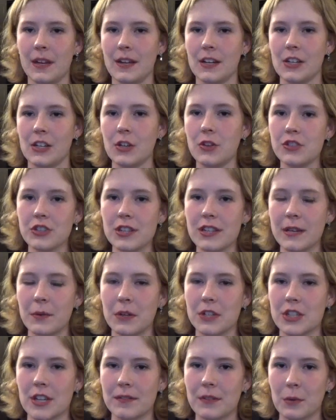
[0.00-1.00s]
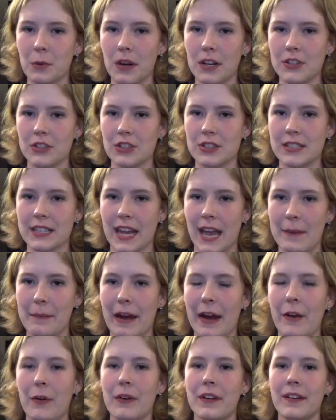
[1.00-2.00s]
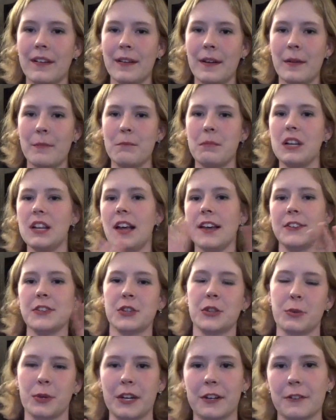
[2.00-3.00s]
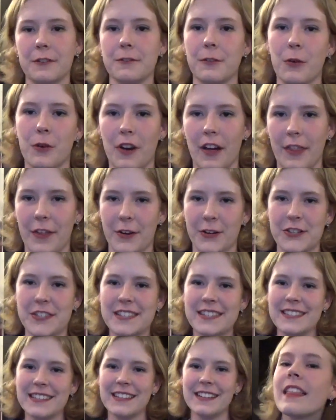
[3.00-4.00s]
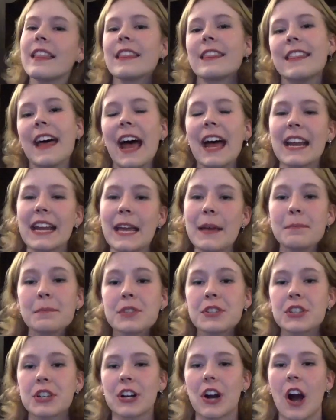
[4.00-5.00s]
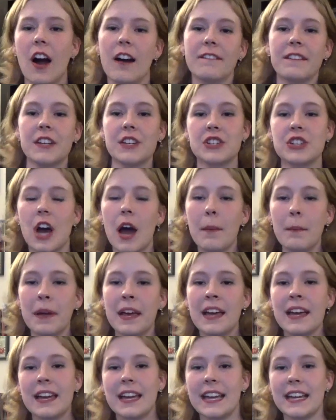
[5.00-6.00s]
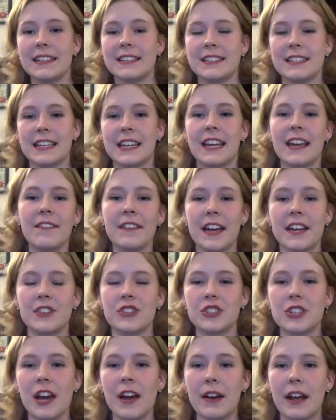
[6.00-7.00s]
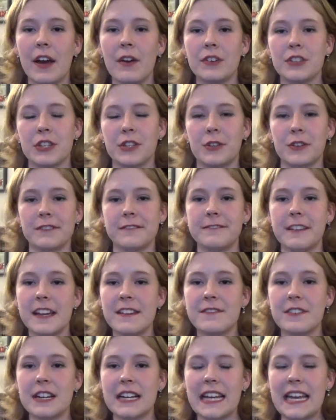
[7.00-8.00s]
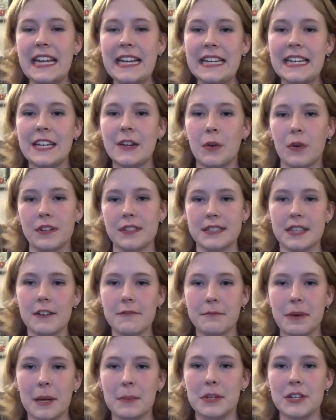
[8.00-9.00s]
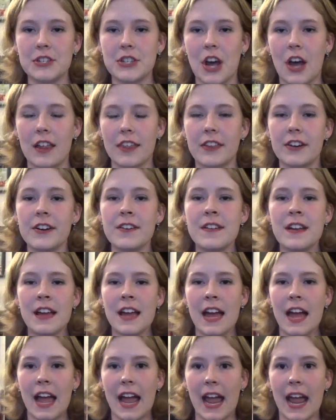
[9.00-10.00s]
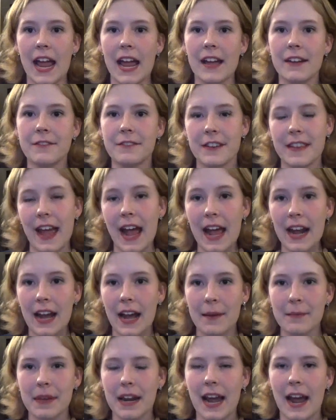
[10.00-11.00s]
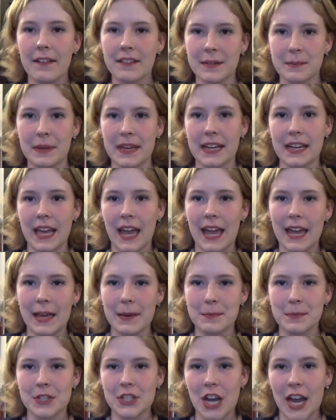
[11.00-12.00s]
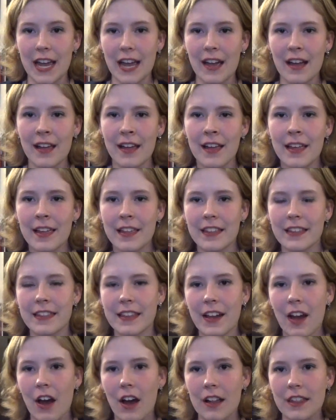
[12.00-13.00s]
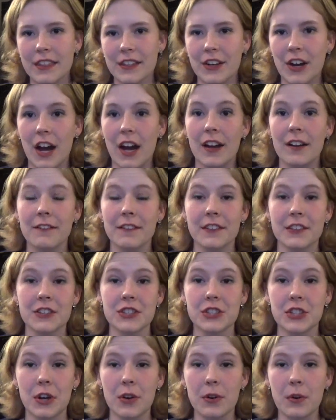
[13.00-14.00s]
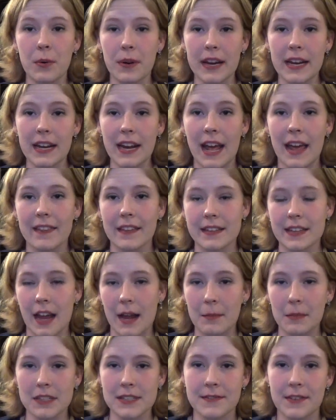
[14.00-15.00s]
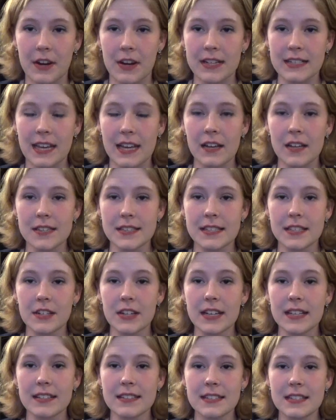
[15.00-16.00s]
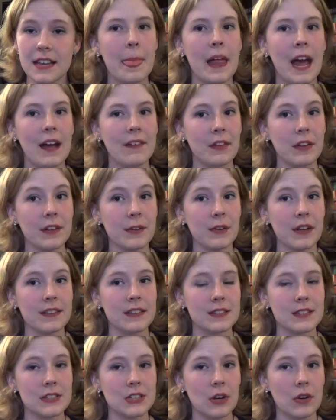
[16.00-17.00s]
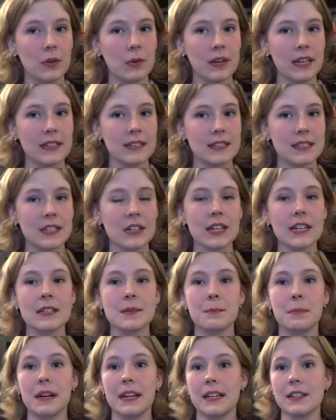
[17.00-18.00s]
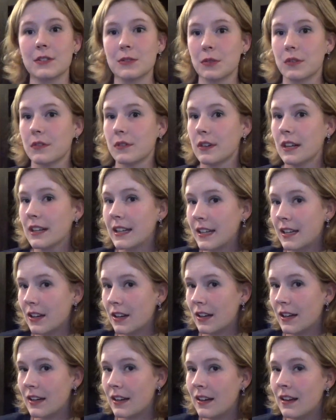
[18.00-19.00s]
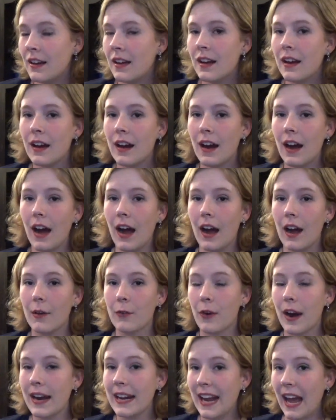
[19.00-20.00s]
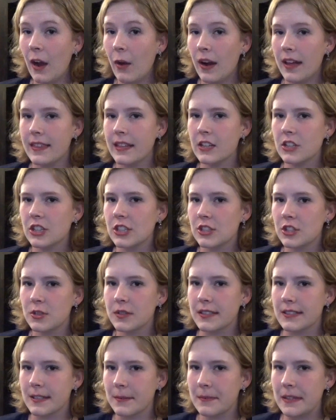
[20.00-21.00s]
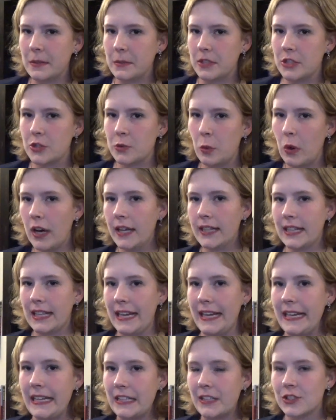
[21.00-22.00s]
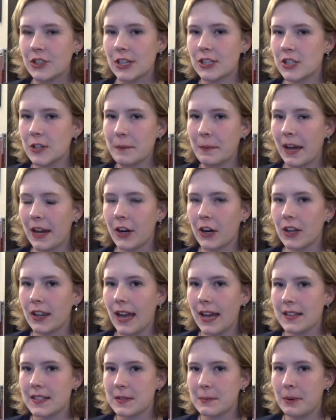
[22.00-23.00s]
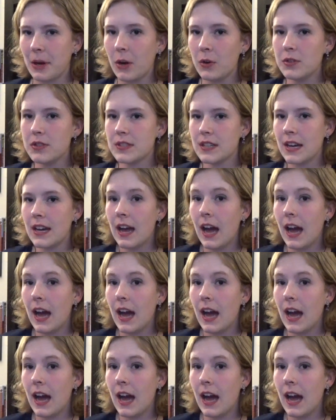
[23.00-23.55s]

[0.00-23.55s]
Usually whichever one just came out, plus 3 or 4 others. That hipster coffee shop is to give a shout out to your favorite indie or self-published author, and for that, I'm gonna have to pick K.M. Shea, the author of The Snow Queen and the Timeless Fairy Tales series. I've only read the Snow Queen series, but it's really good. Right now, I think she's doing something with Swan Lake, judging by her last post.